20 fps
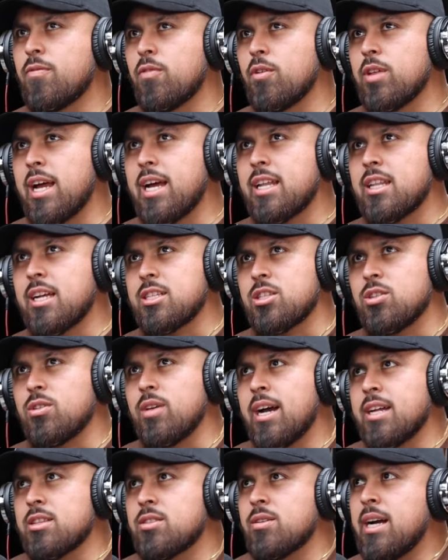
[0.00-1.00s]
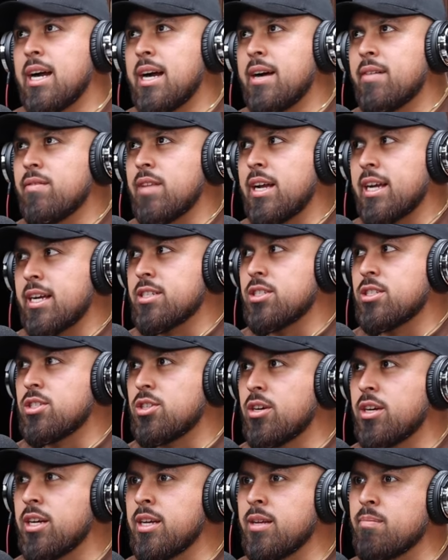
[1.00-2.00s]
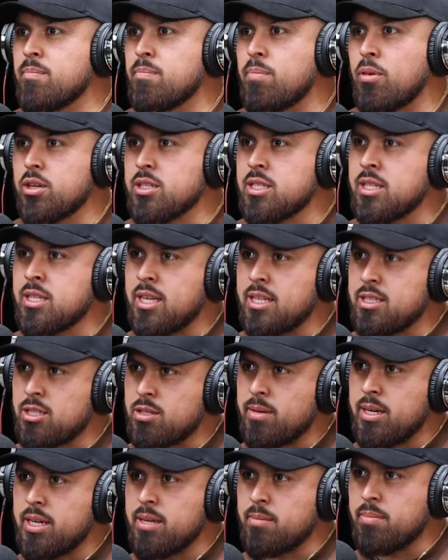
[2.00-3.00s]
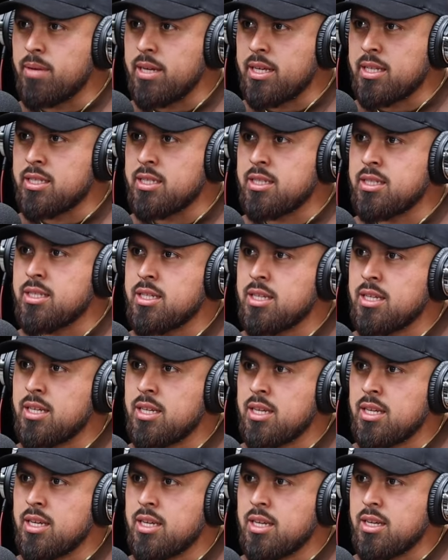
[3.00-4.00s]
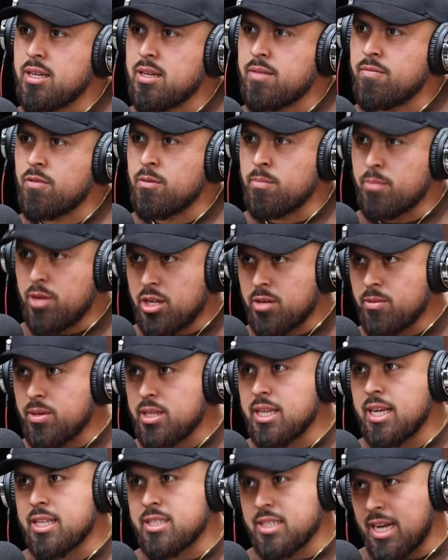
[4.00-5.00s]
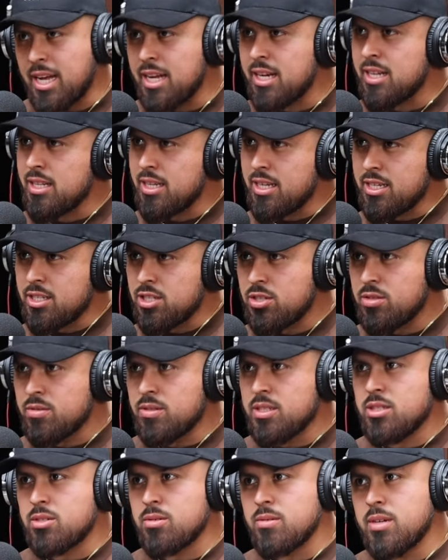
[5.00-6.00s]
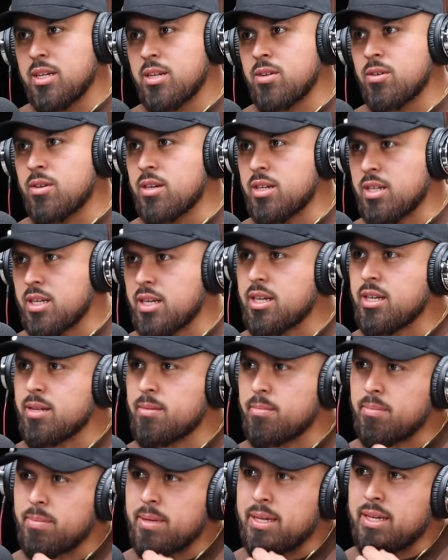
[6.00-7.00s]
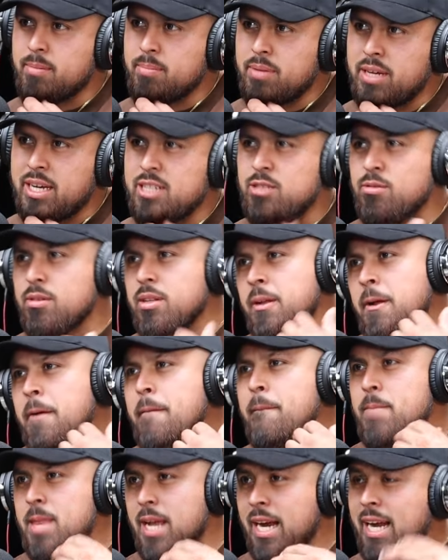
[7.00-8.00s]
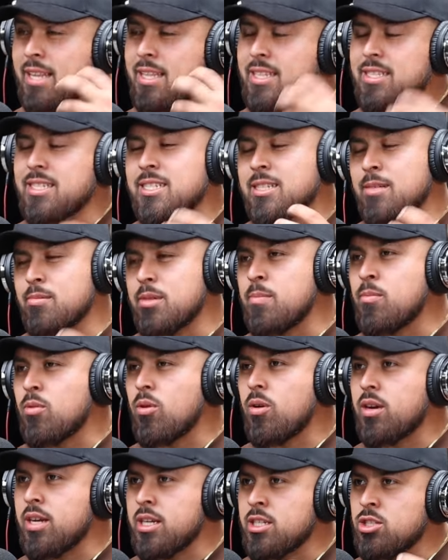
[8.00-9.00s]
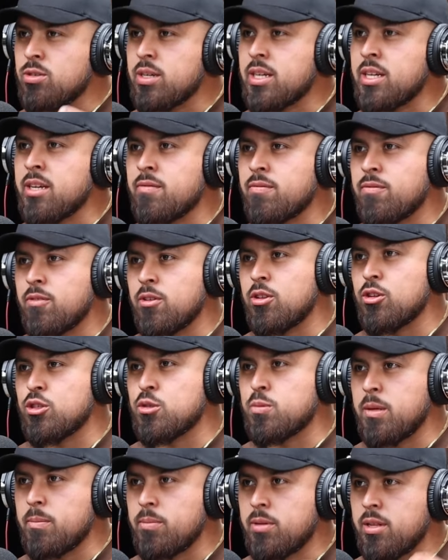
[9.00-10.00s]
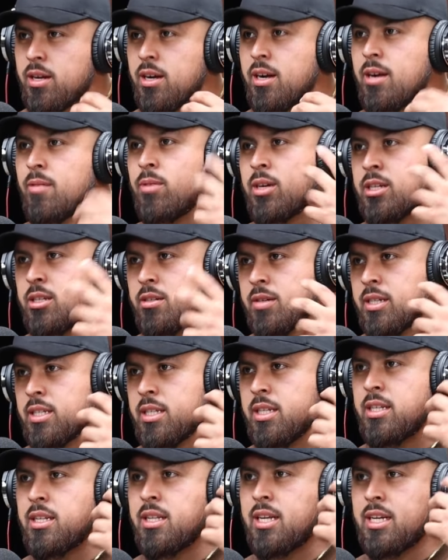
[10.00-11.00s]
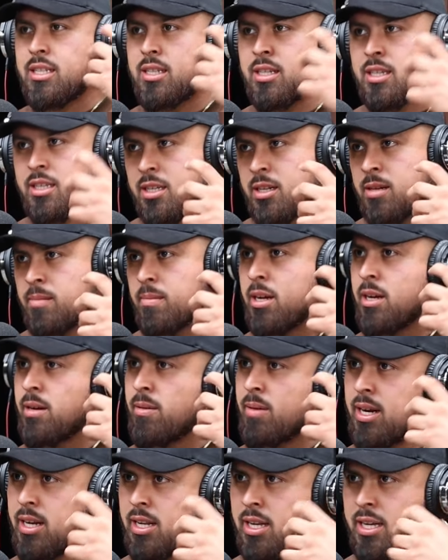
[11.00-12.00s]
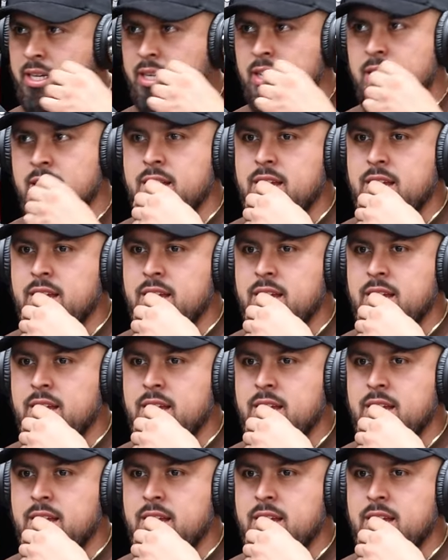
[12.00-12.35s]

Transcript: you for that like do you have to have like a certain person that's already been familiar with that to kind of lead you into it or yeah. Be, because again this is something more intriguing for those people that are wondering and are like thinking about it right like